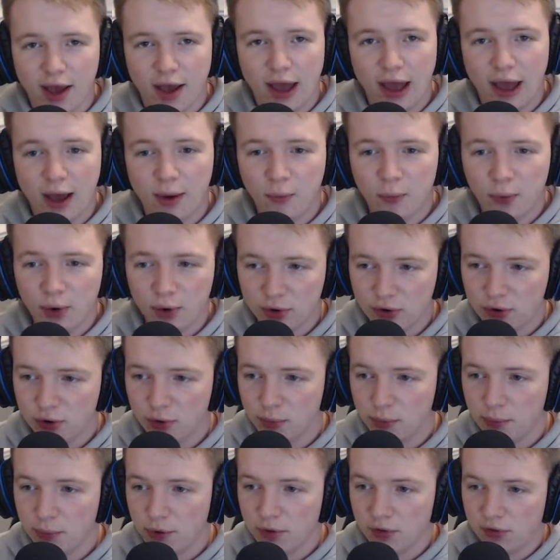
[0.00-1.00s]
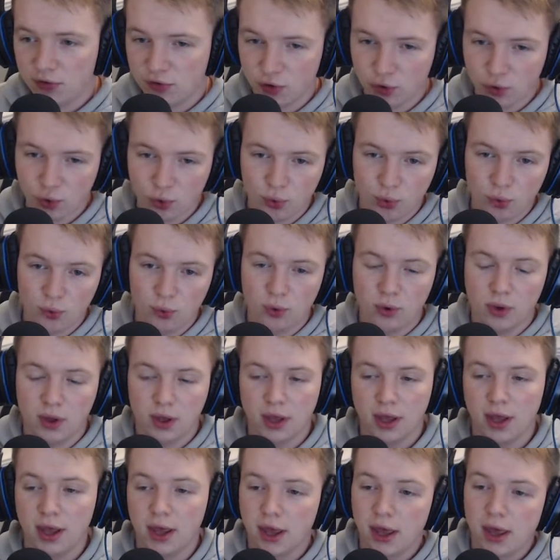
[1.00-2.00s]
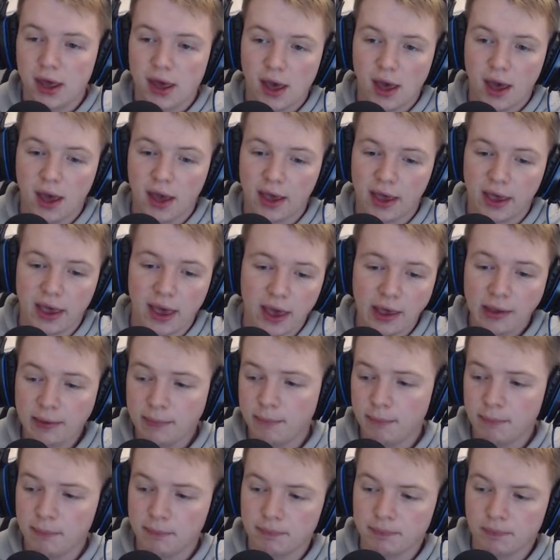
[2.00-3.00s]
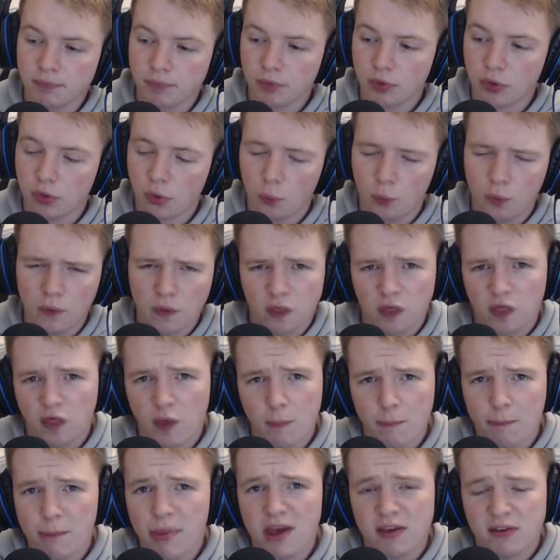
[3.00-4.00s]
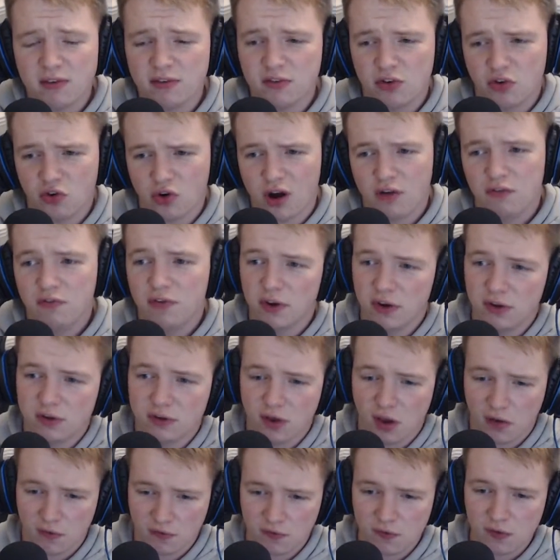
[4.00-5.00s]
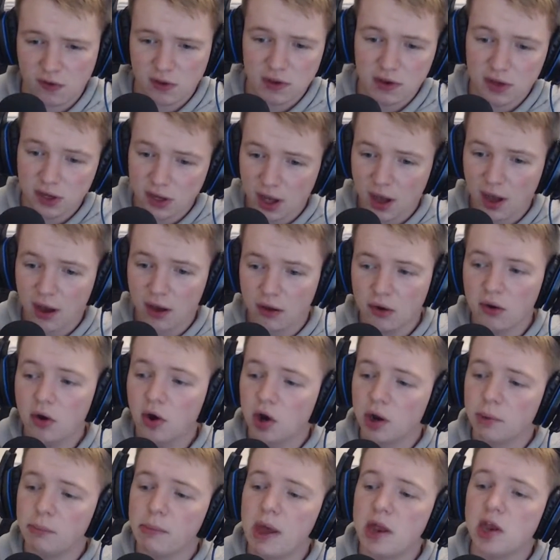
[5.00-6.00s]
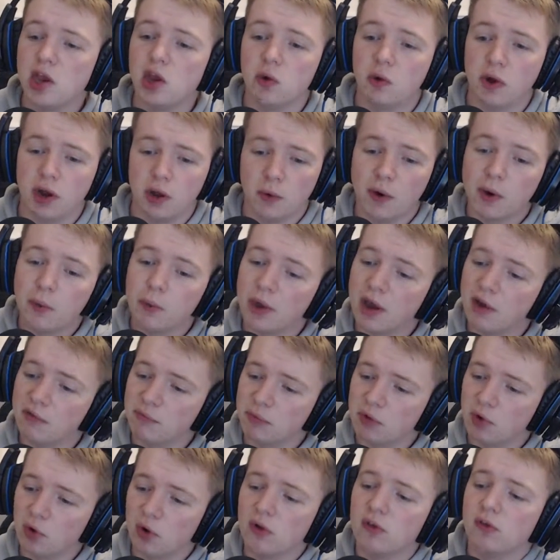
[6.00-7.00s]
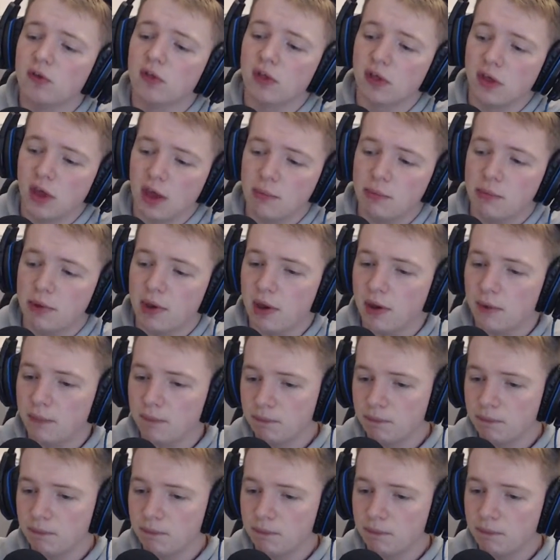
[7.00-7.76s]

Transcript: and welcome to a game with the best graphics I've seen yet. On a menu, anyway, we haven't gotten to the game yet.